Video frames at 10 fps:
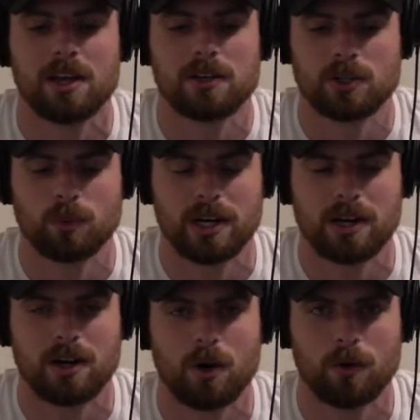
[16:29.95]
to
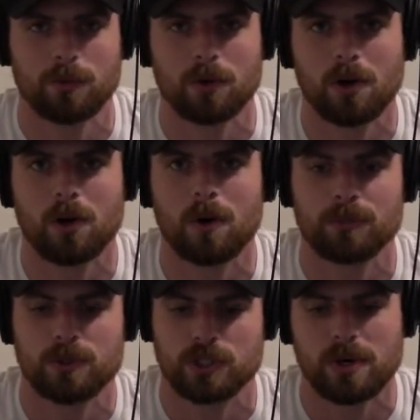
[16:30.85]
where
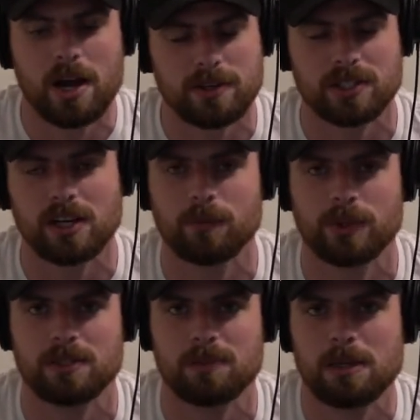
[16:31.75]
overall you surround yourself
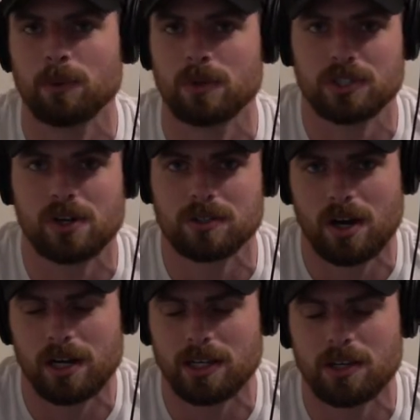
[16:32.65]
with these people and start
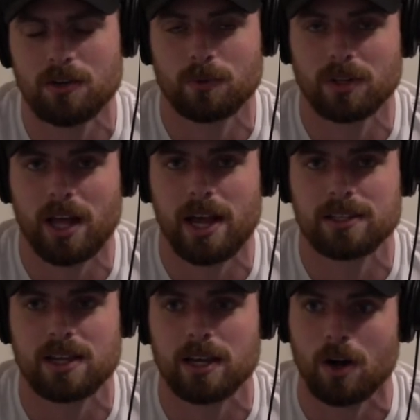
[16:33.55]
talking and you
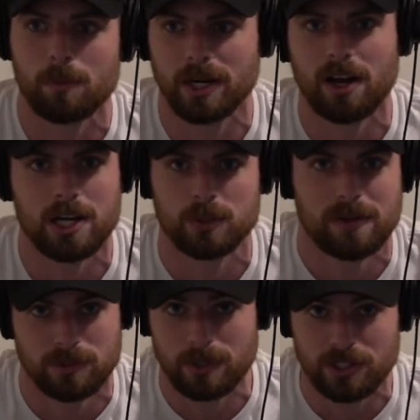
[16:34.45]
realize like, oh my gosh, we
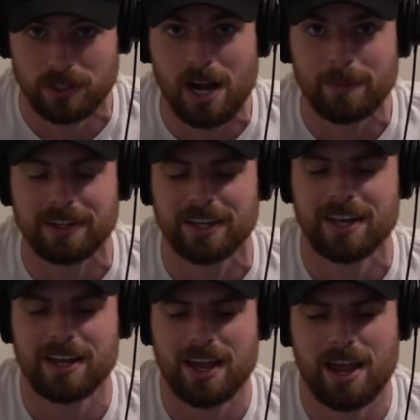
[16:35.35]
have so much in common.
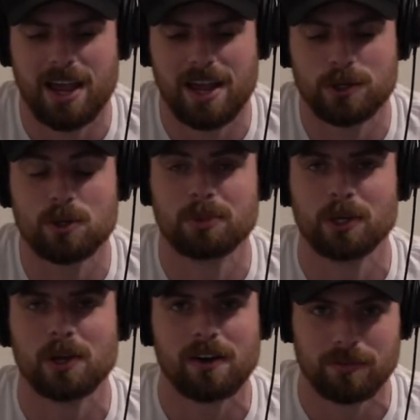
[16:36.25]
And you
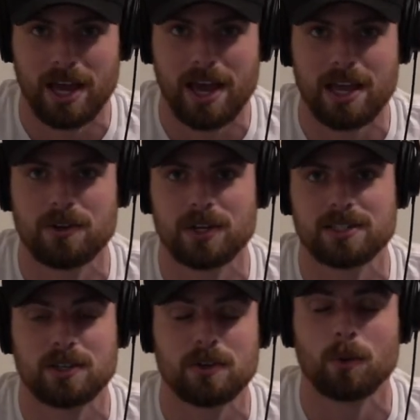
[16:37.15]
build off that and you
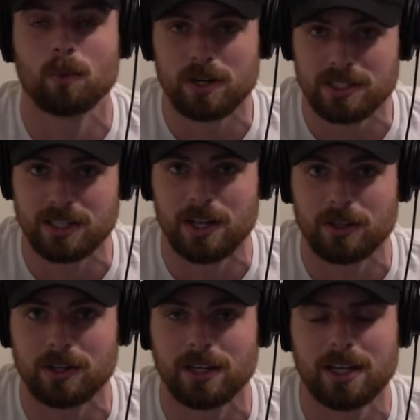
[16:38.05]
continue to work
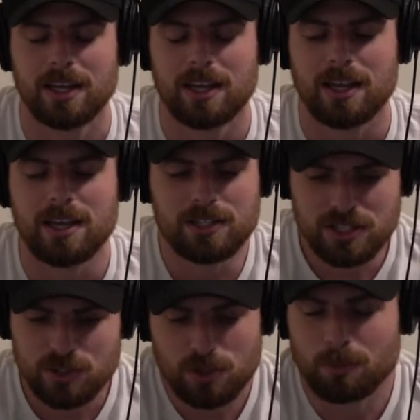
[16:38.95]
together. It's
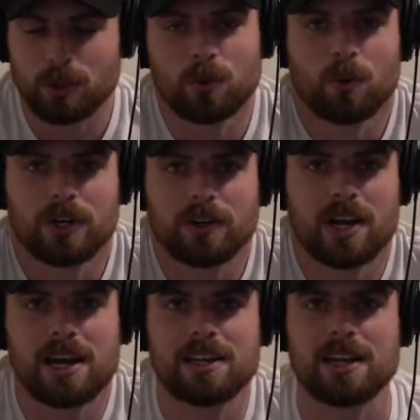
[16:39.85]
just super cool and a
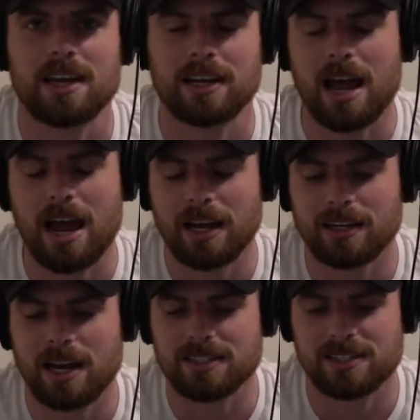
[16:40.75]
great idea. And
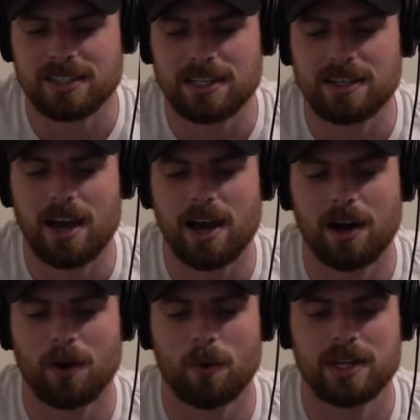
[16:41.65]
I see
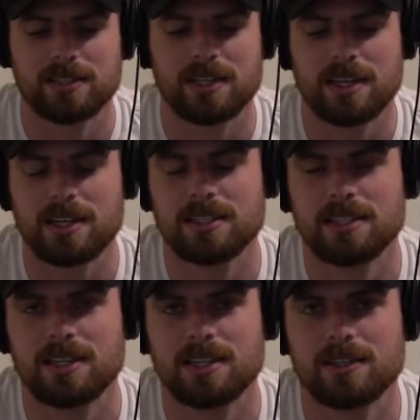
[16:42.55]
how it's
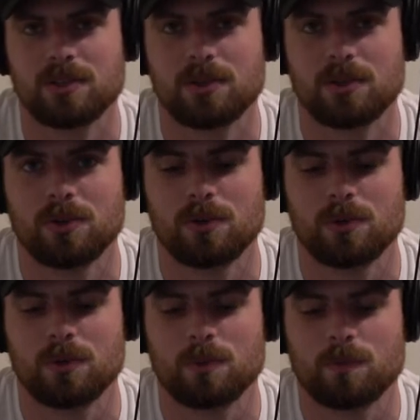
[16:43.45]
easy to